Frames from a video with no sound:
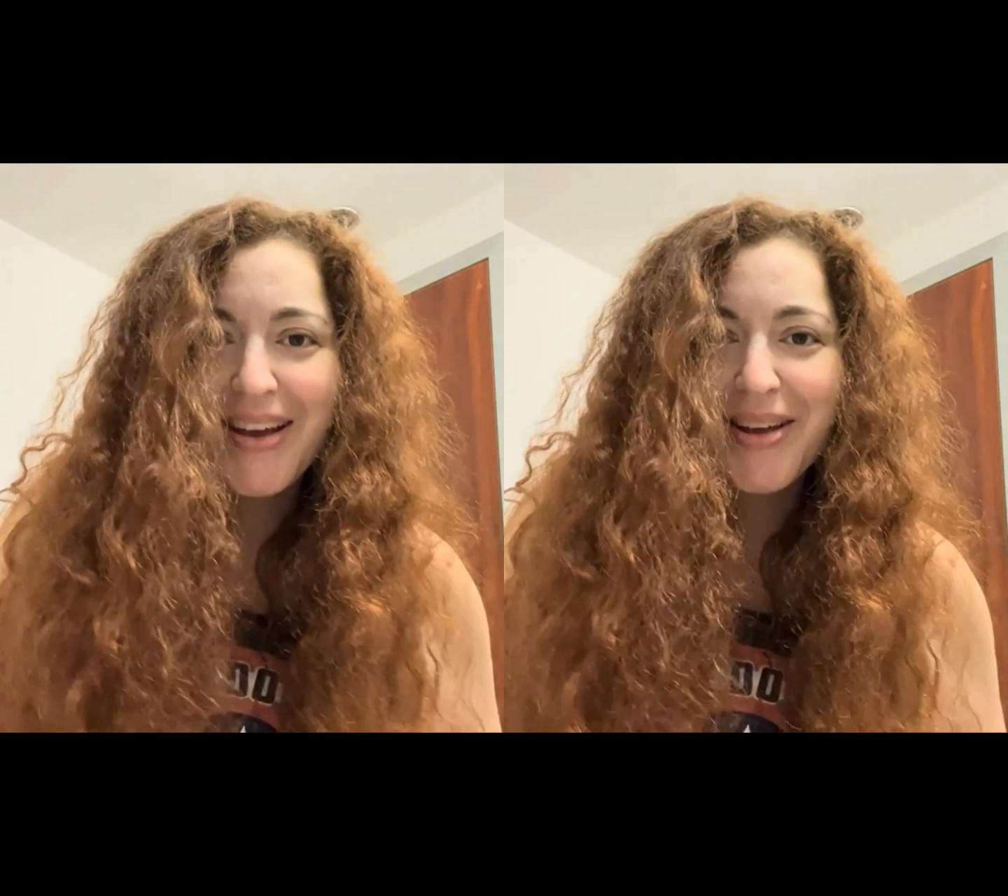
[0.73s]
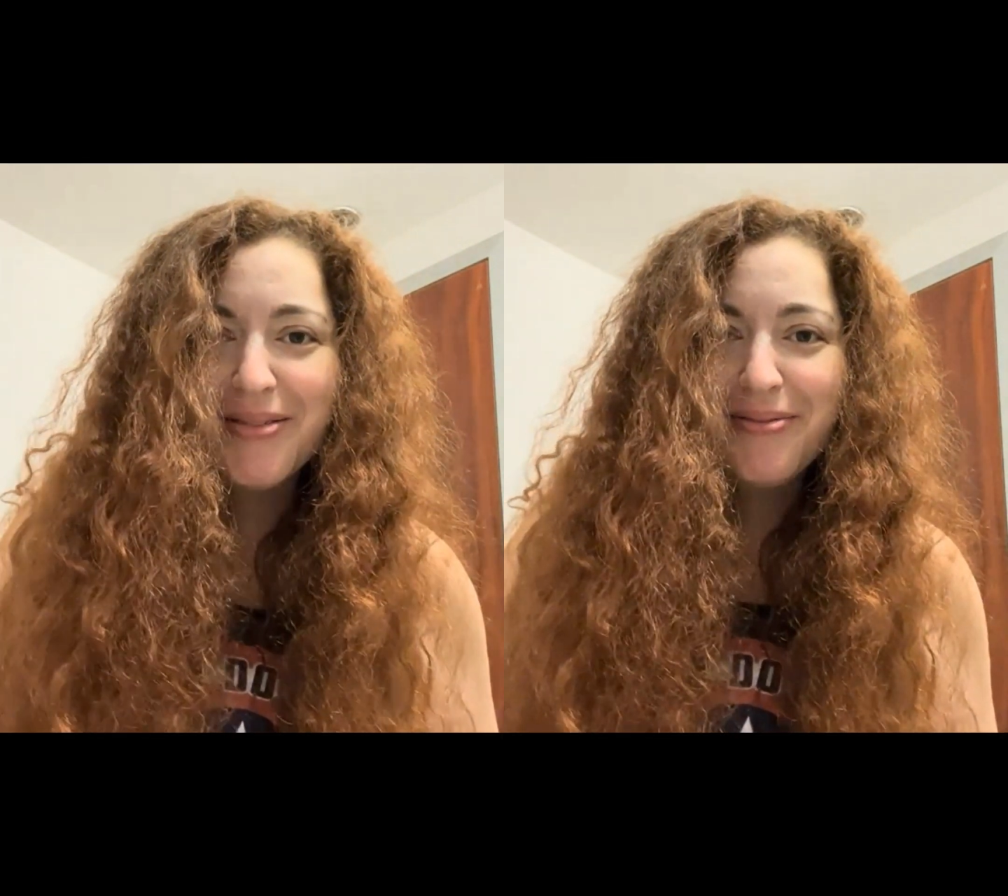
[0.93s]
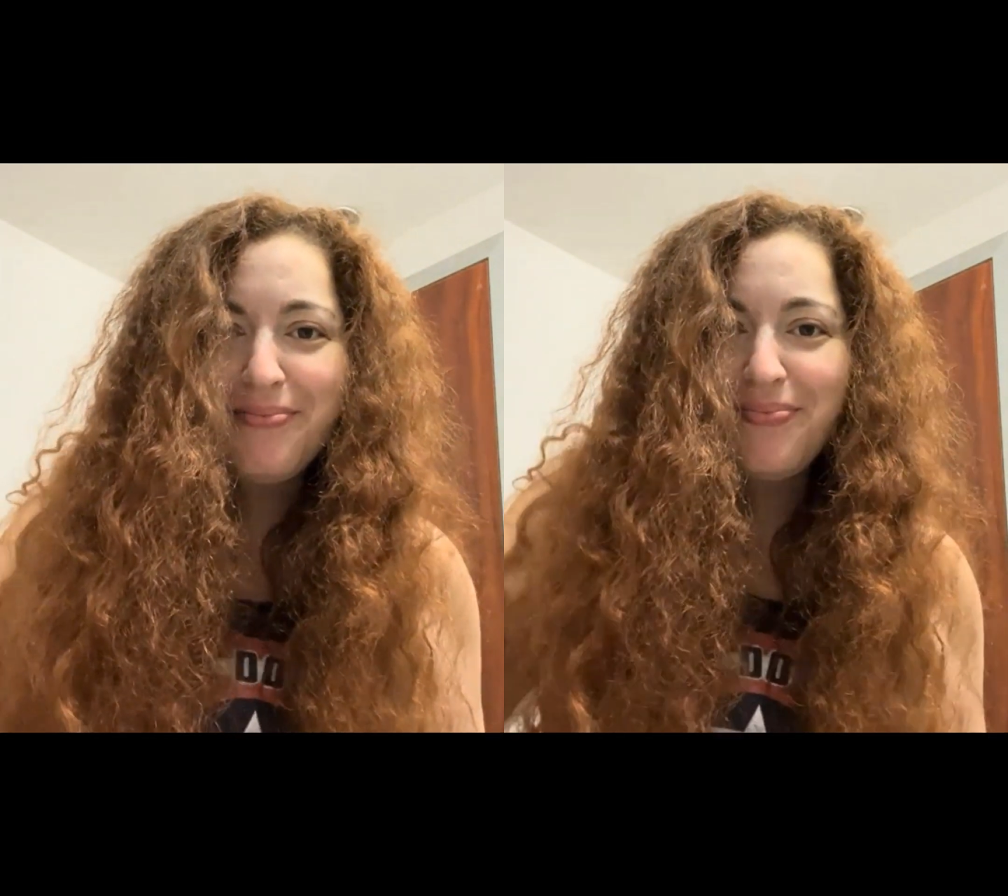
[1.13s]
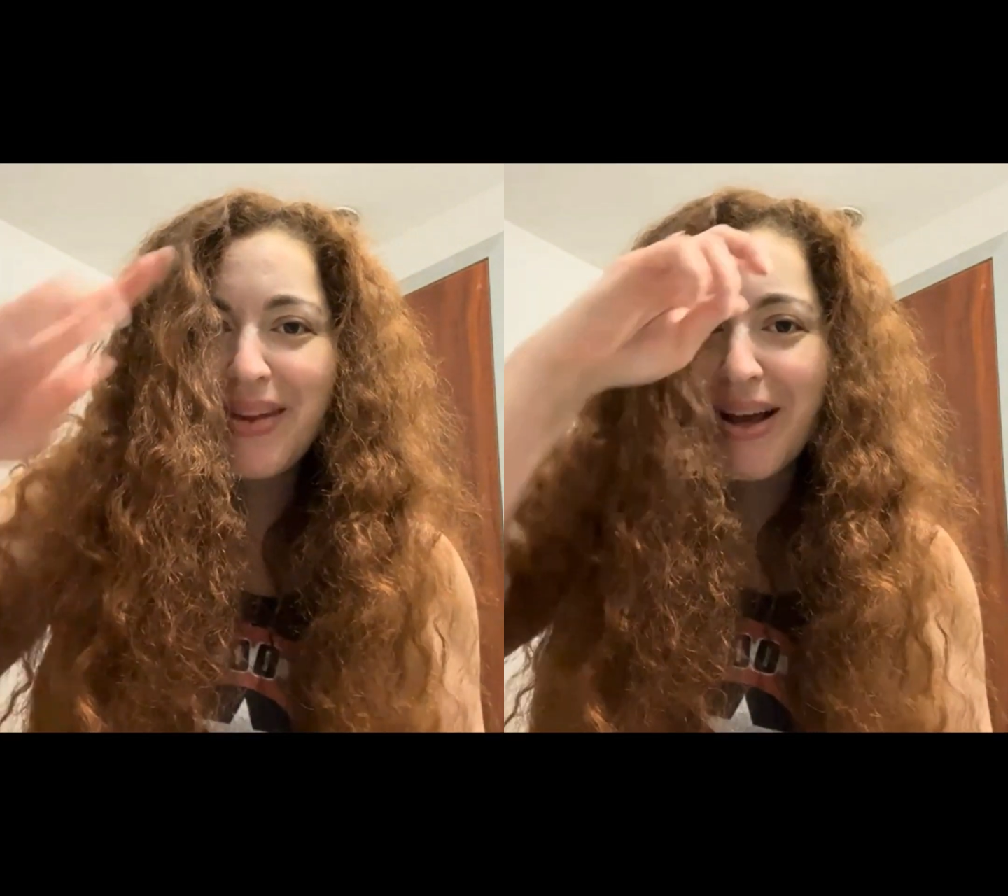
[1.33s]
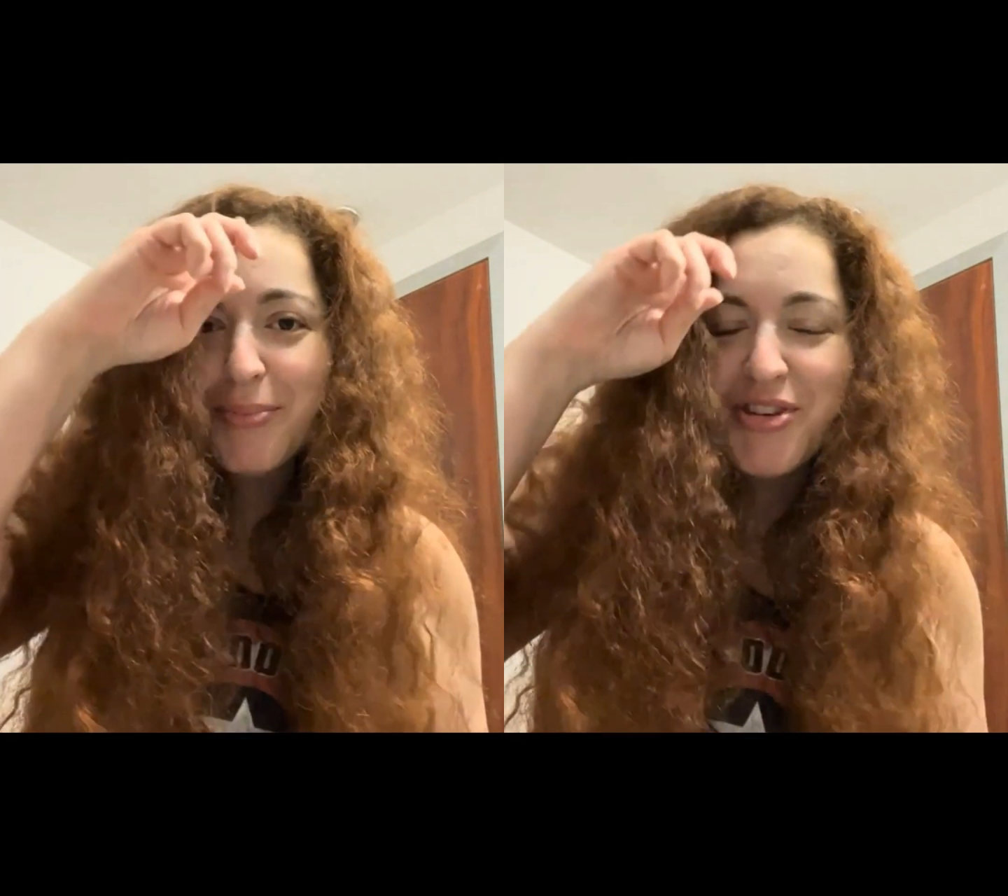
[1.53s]
Hi,
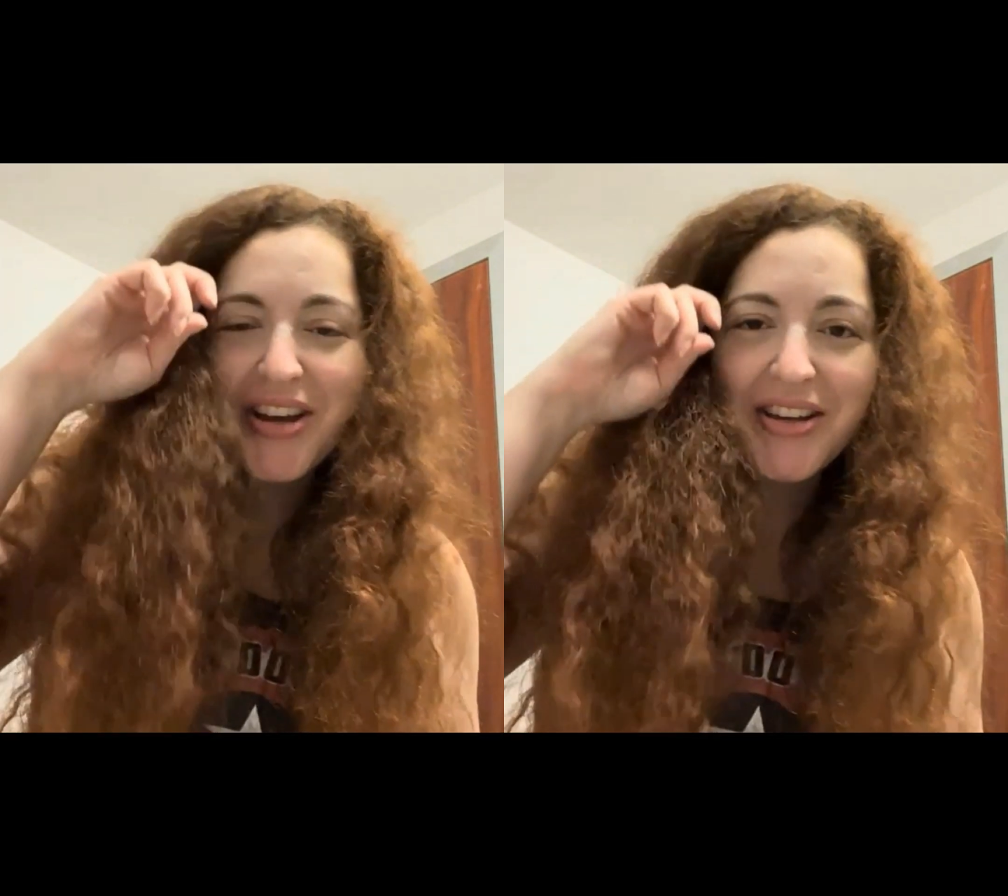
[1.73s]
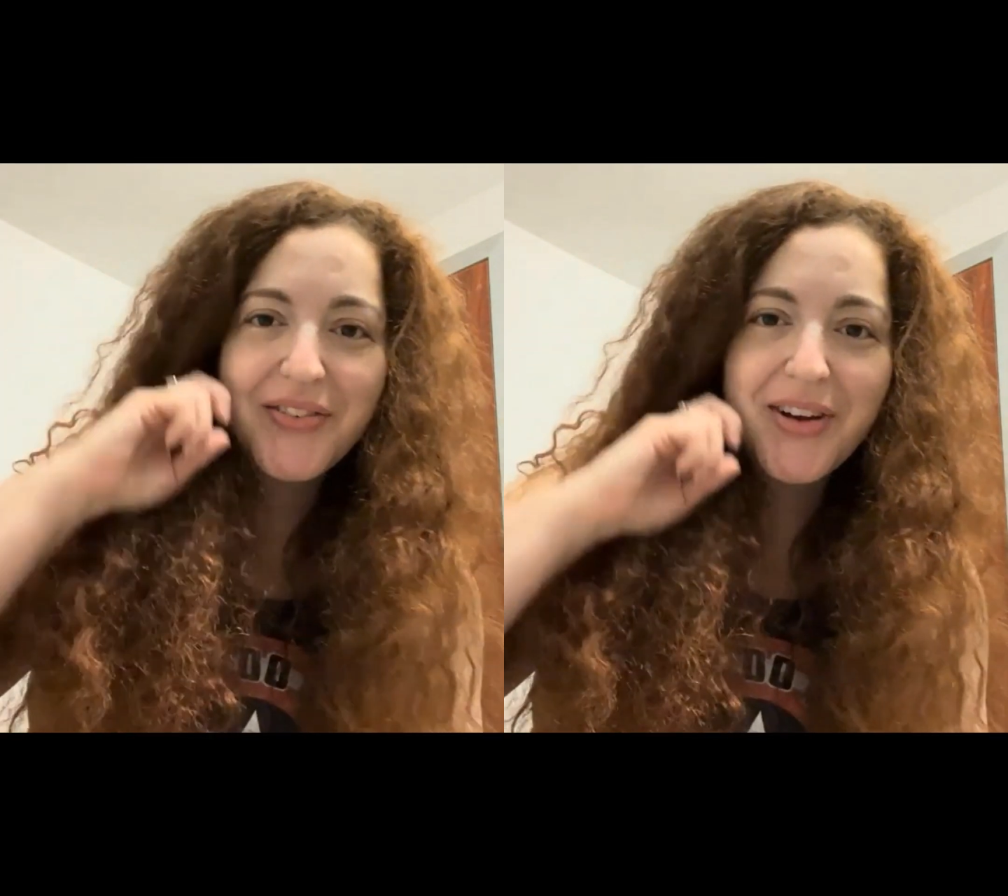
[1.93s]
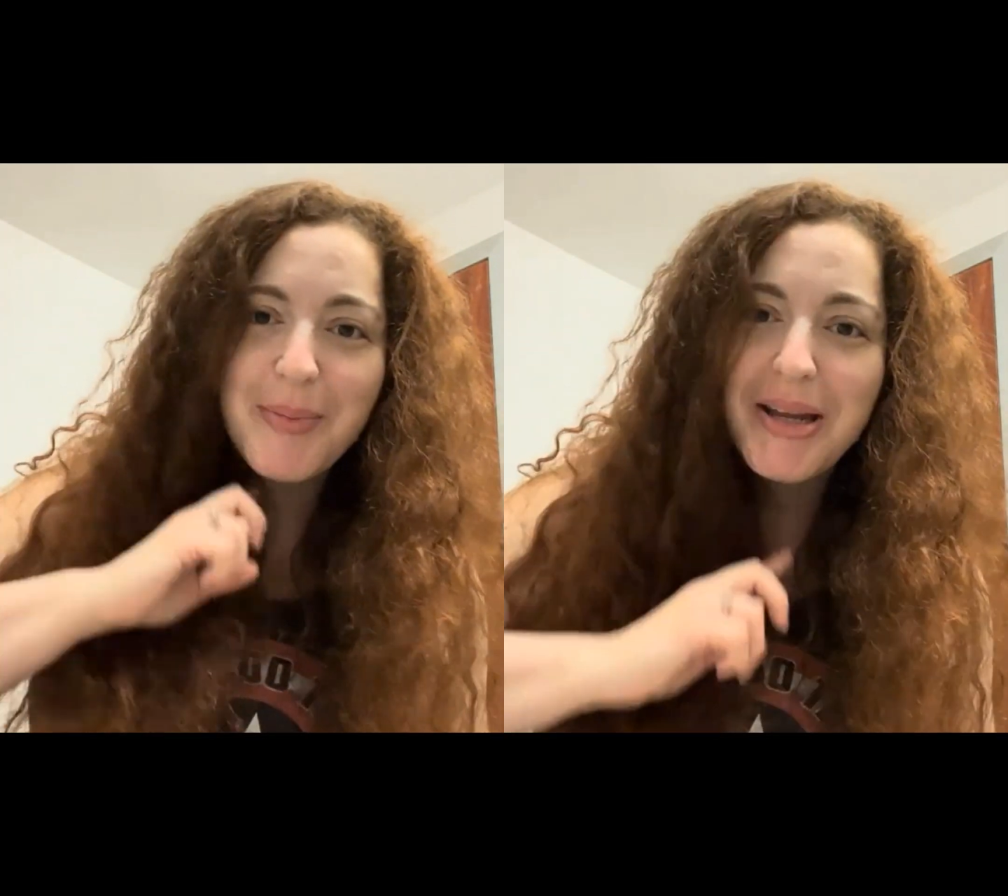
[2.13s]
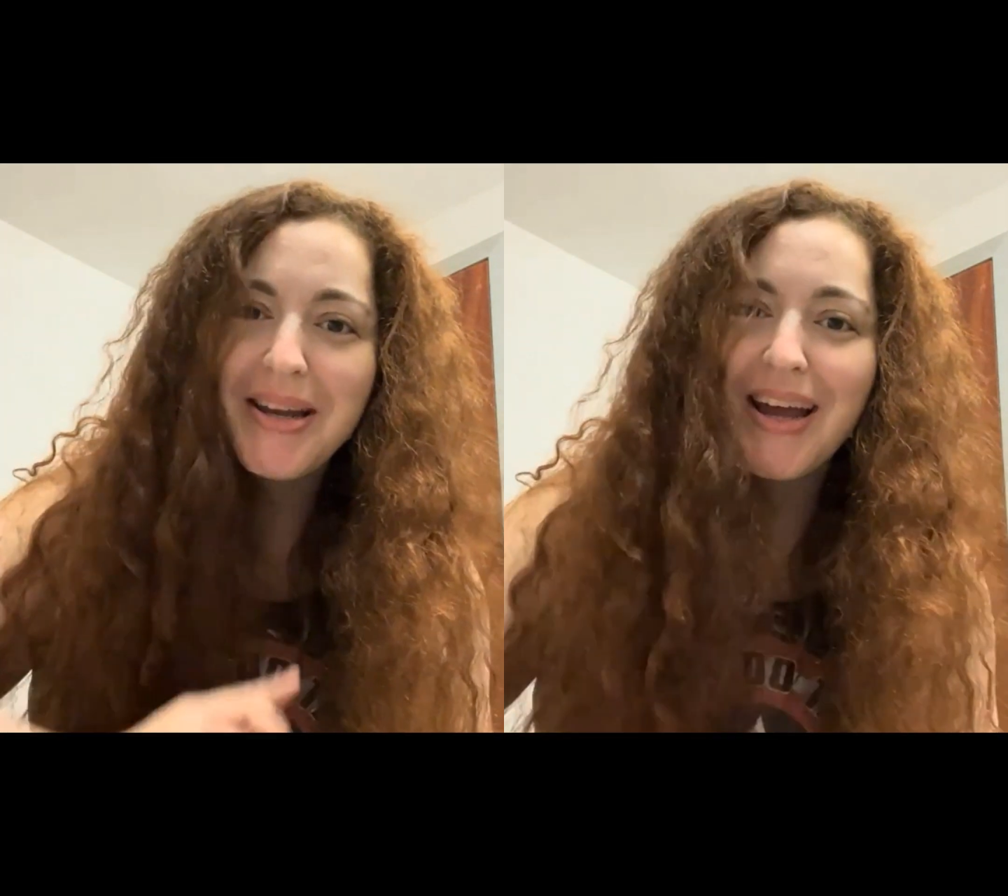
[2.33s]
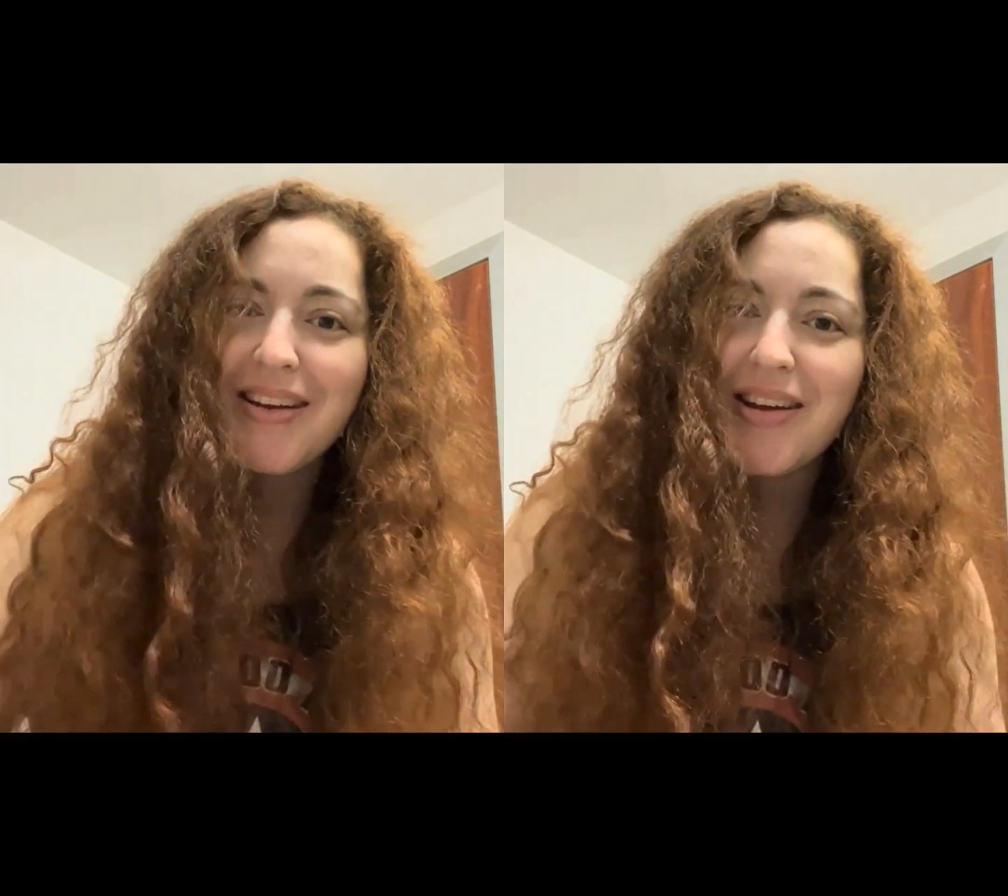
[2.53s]
I'm Jackie Freyman,